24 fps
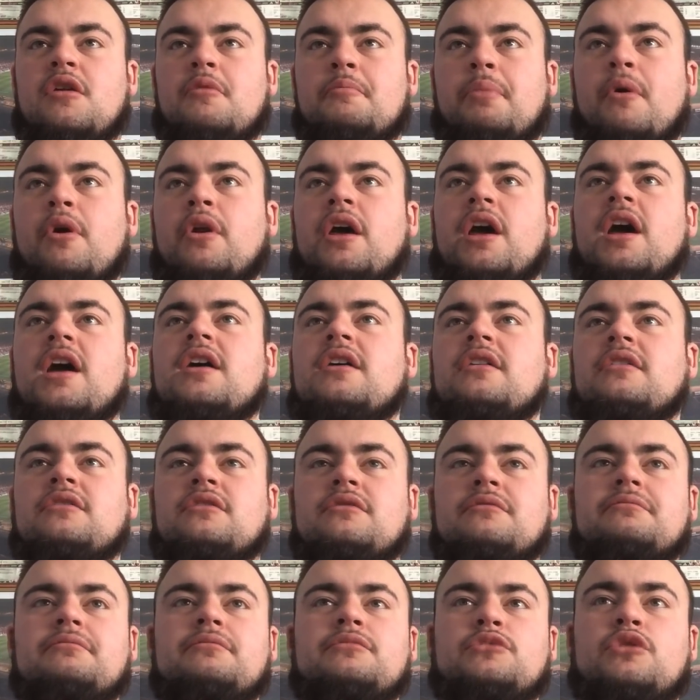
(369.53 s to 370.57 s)
Borough,
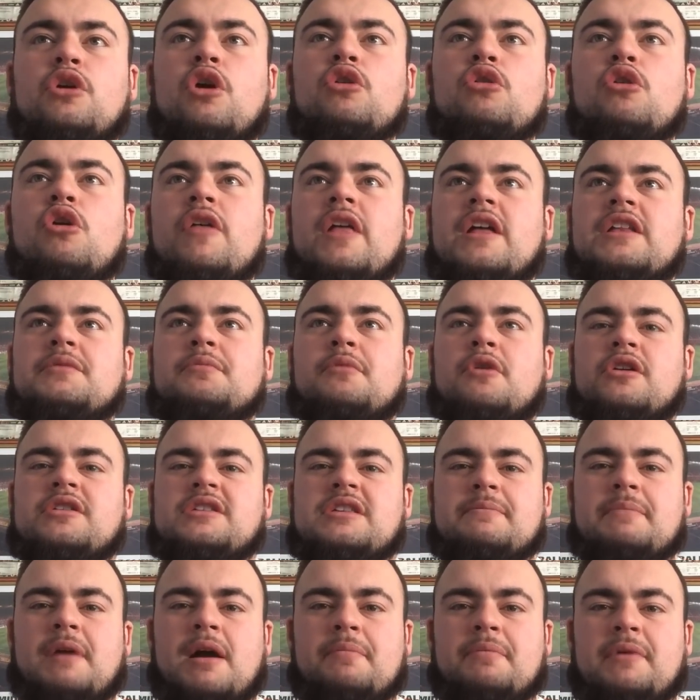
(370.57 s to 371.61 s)
don't go there tomorrow and
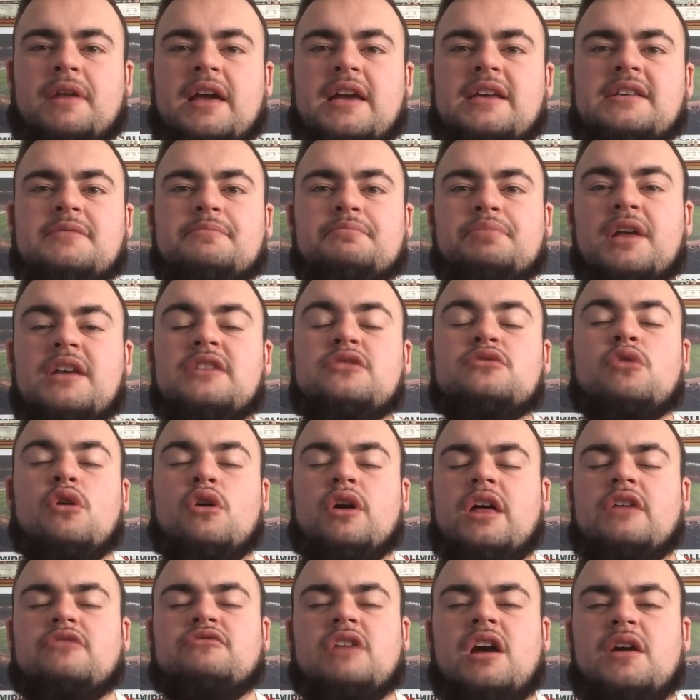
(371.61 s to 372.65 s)
sit back, please. Please go
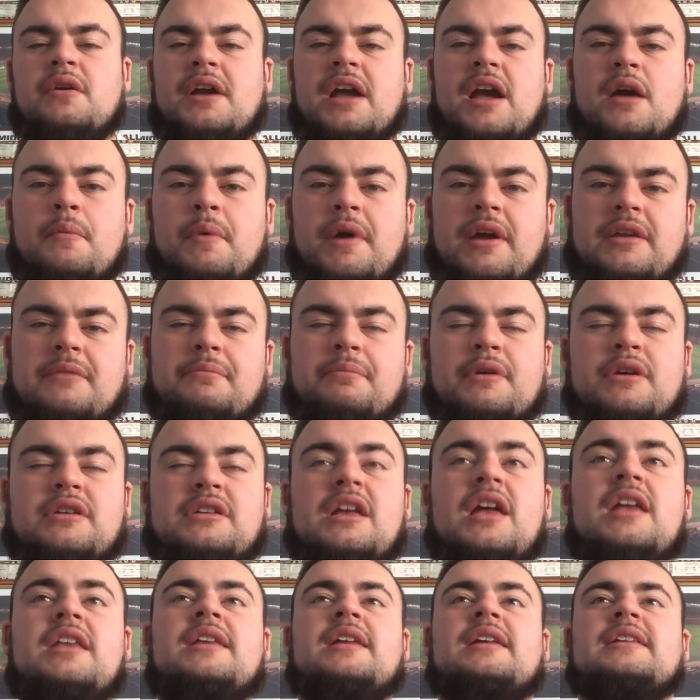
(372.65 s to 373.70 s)
there and try and get a win. Because at
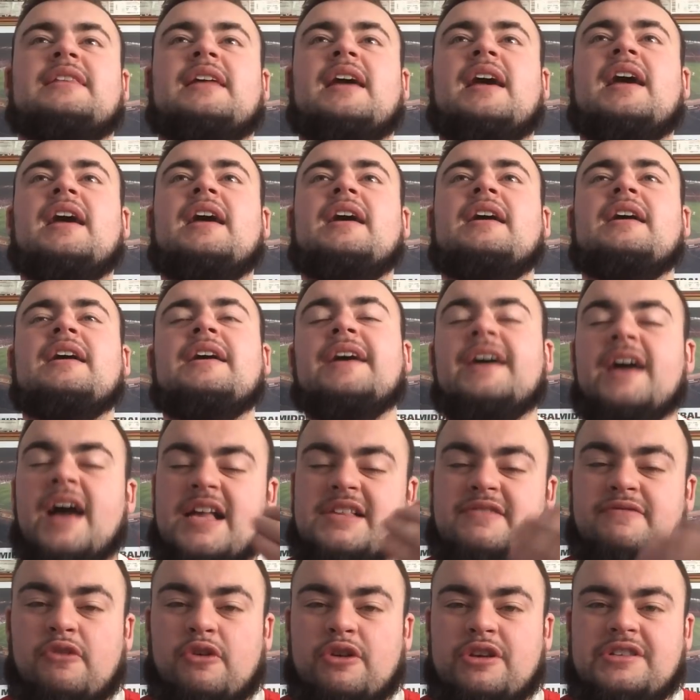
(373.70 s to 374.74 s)
the end of the day,
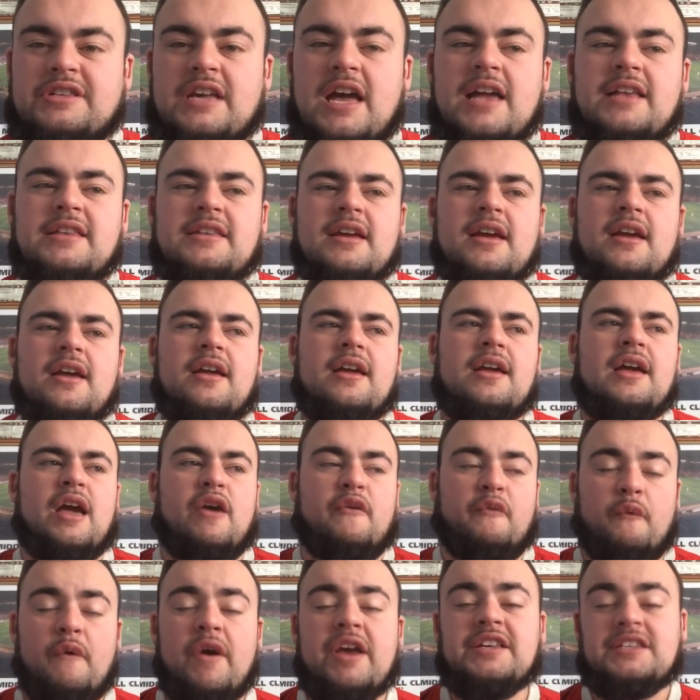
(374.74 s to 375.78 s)
as I've already said,
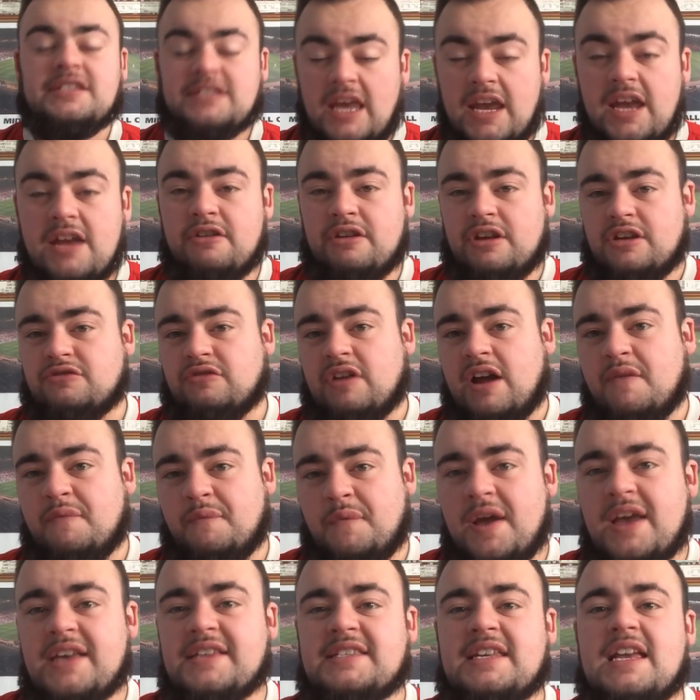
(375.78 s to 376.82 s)
if we're serious, right, if
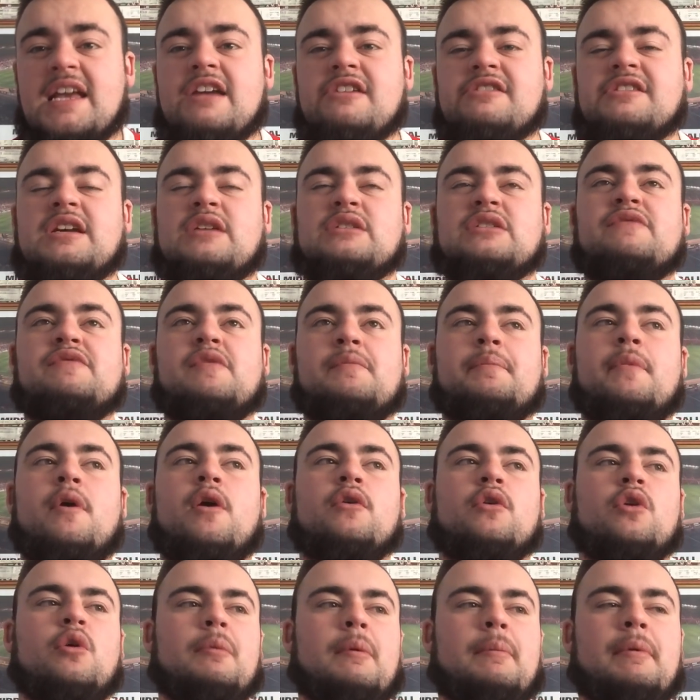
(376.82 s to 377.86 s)
we're serious as a
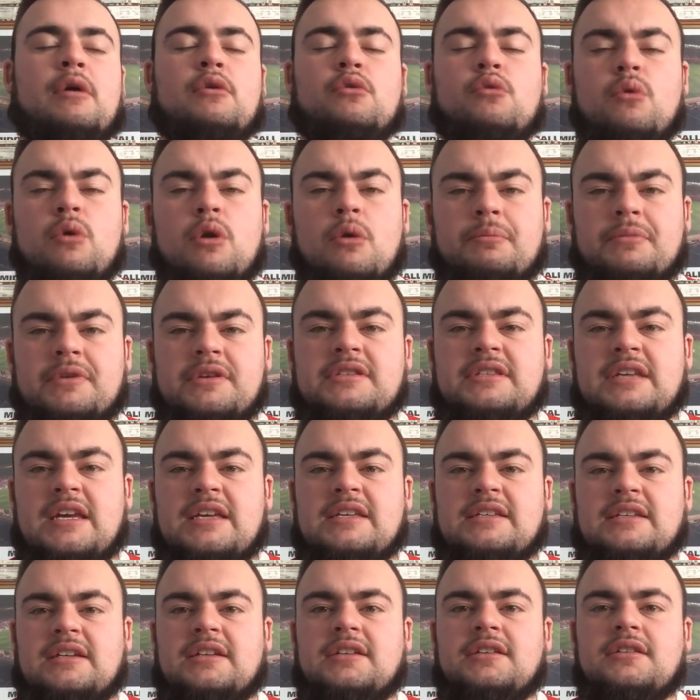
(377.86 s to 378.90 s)
football club about going up this
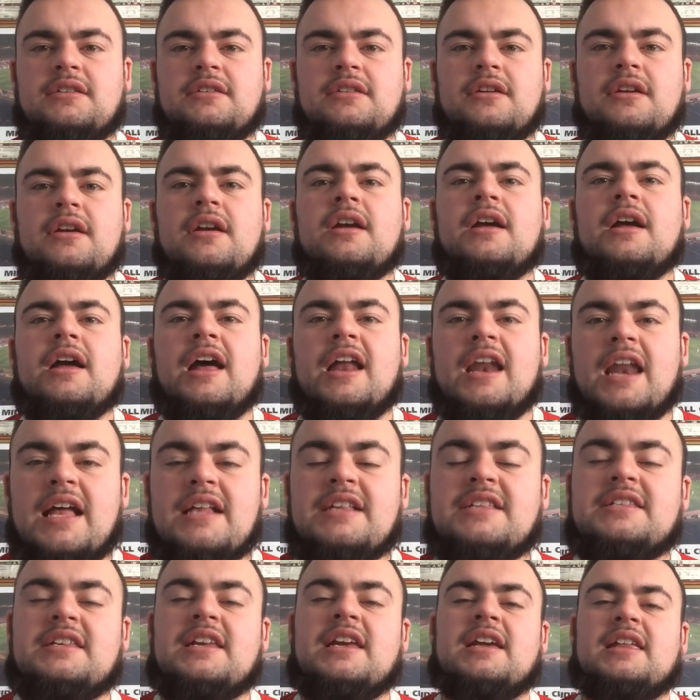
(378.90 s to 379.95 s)
season,
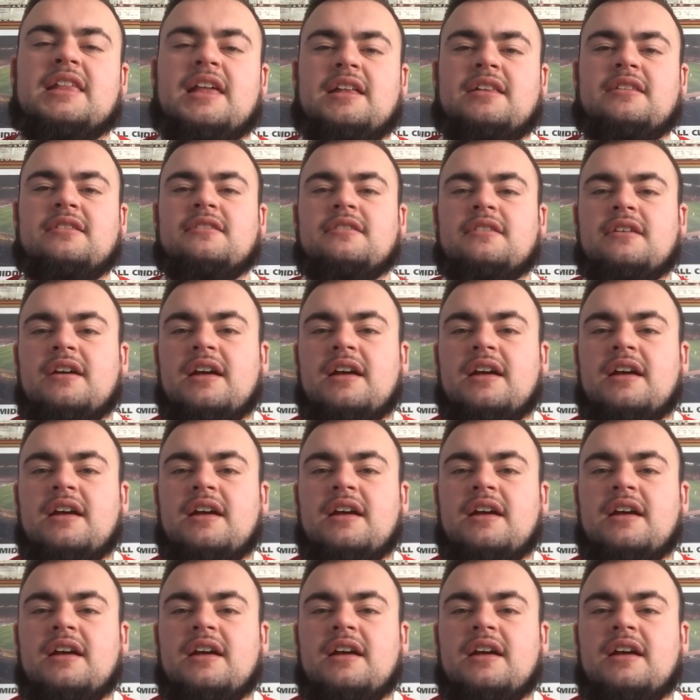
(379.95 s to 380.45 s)
let's see it then.